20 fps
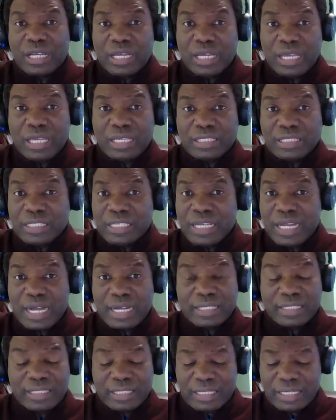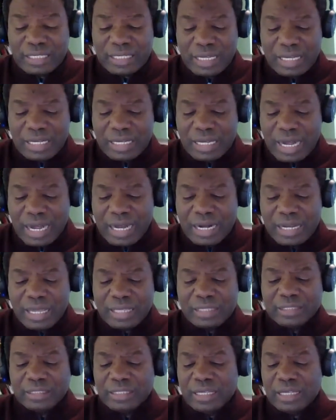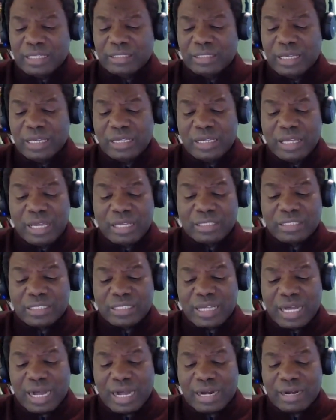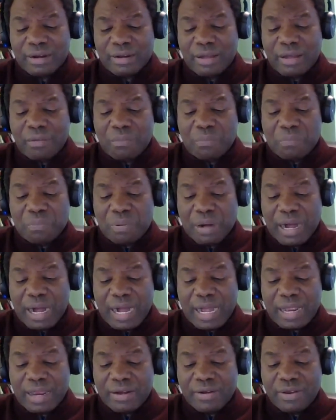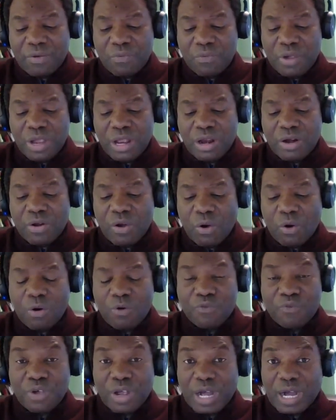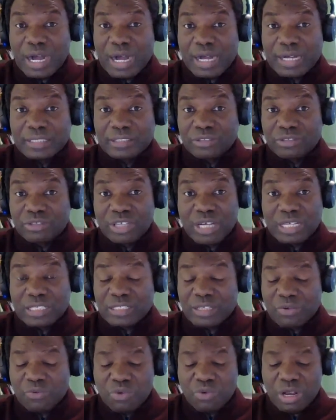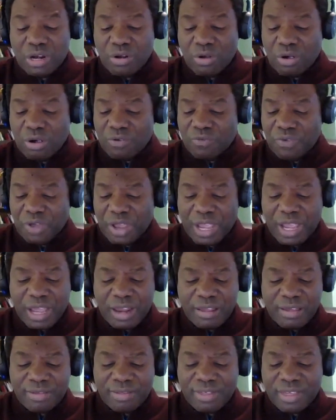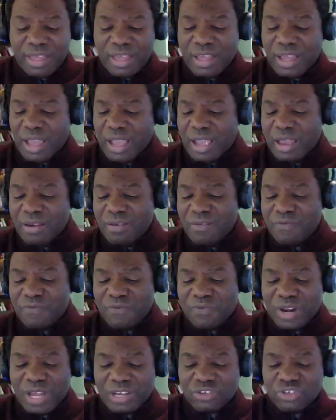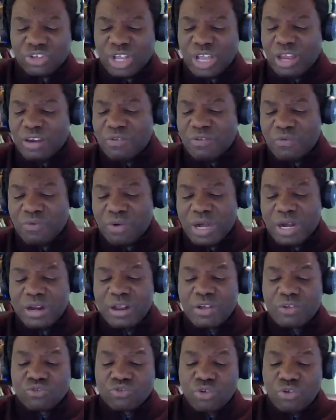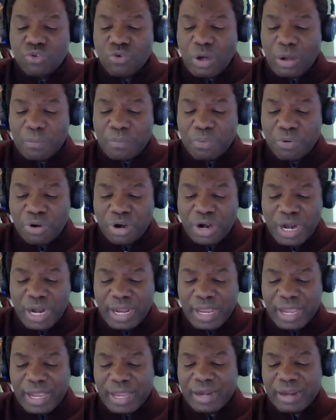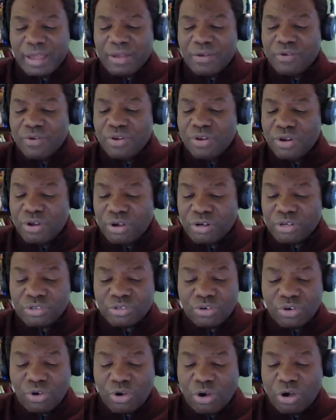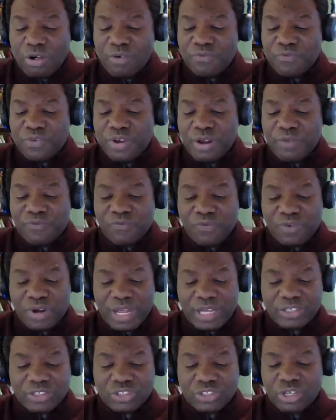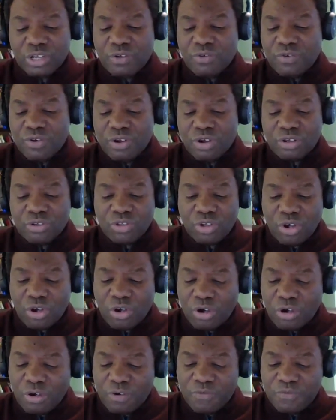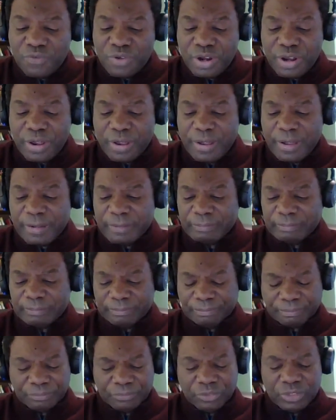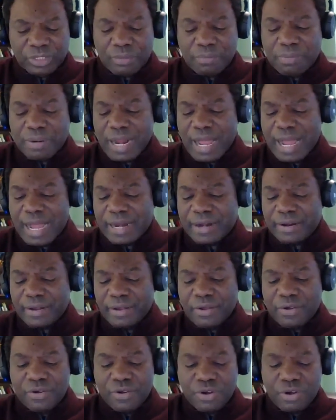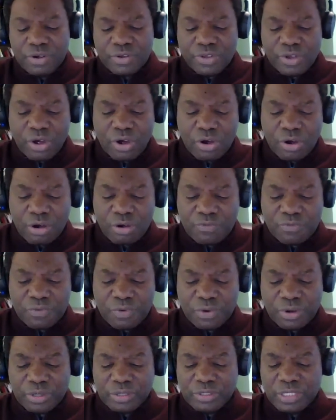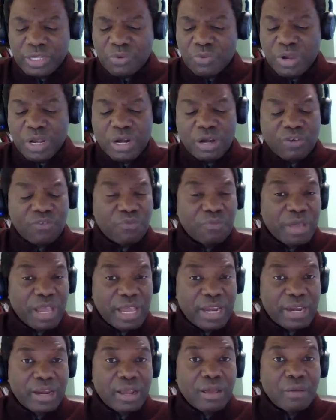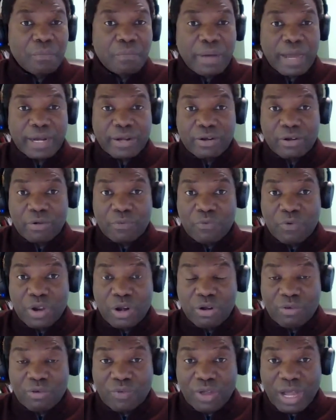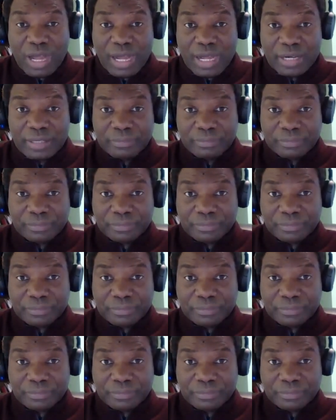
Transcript: It's not done. It is done by the will of God. It's not the will of anything, any flesh, anyone. So you are born again, not of the flesh, not of the blood, not of the will of man, but of the will of God.